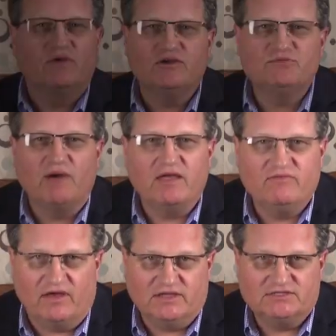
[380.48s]
here's my
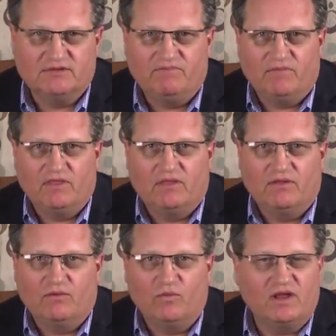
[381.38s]
advice.
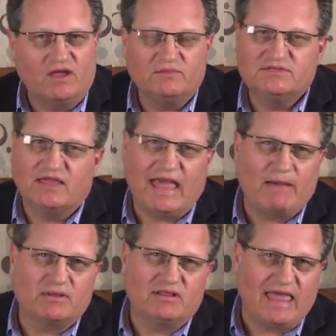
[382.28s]
When it comes to
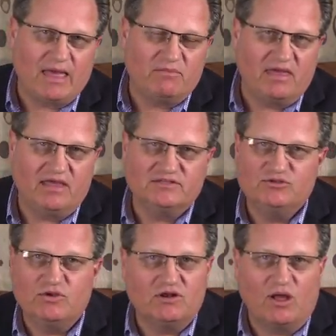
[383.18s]
capital campaigns,
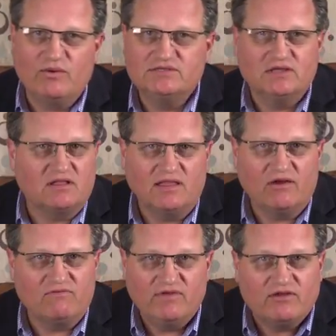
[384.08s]
you can always
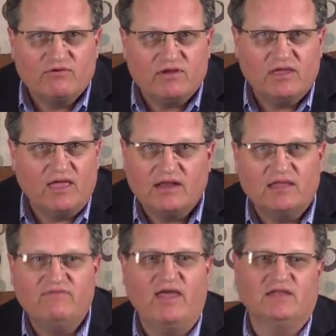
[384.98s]
declare victory and
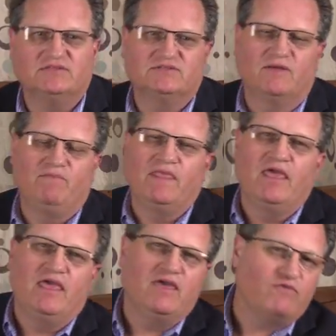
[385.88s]
advance.
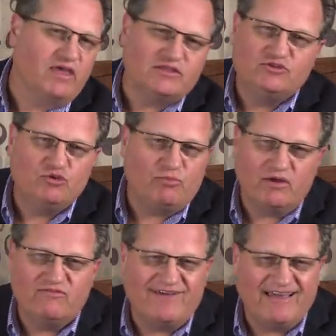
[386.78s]
If you hit
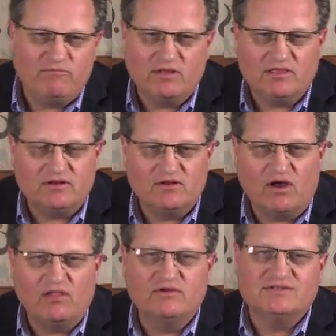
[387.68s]
$2.5 million
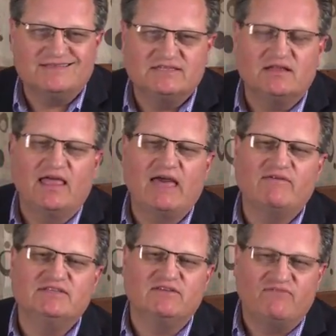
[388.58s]
and still have
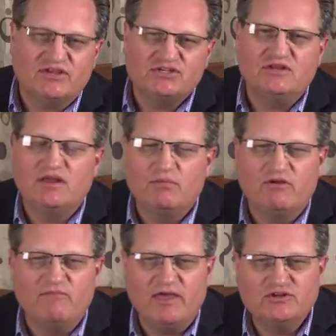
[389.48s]
a sufficient number
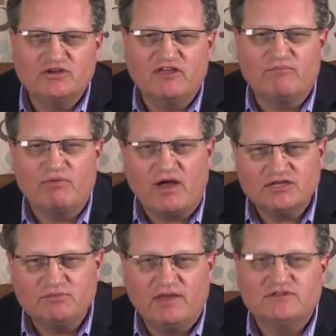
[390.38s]
of major gift
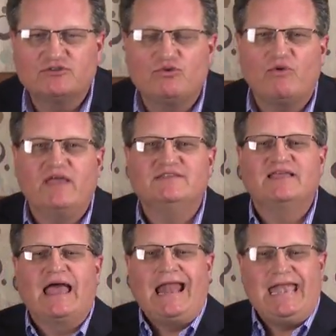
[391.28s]
prospects to raise
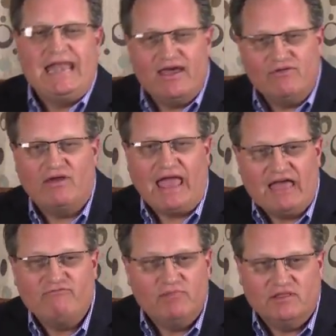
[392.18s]
another
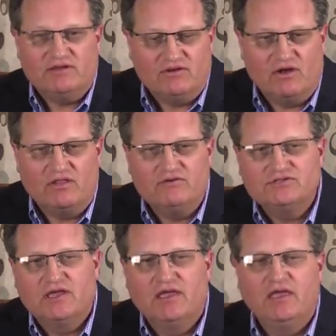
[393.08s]
$500,000,